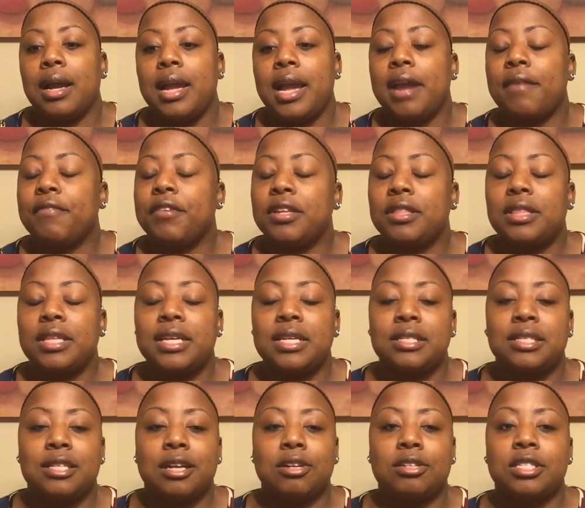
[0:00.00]
everything
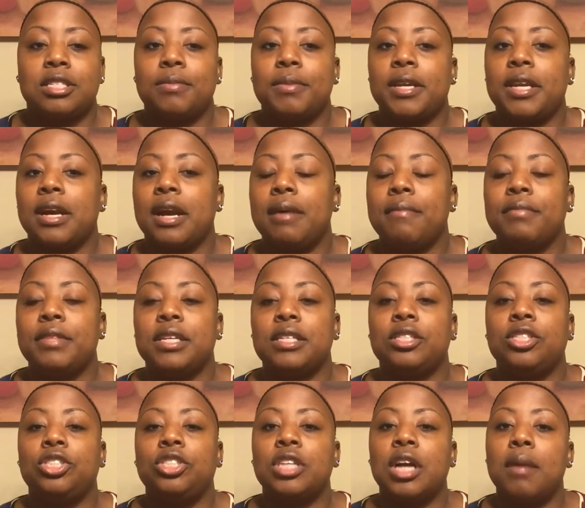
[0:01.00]
starts to become this
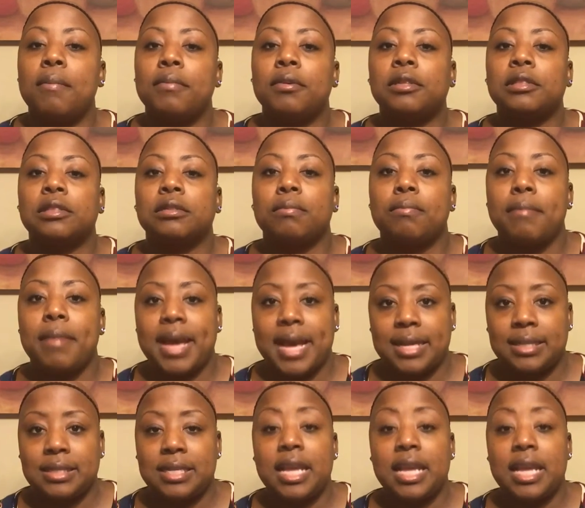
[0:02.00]
jumbled mess.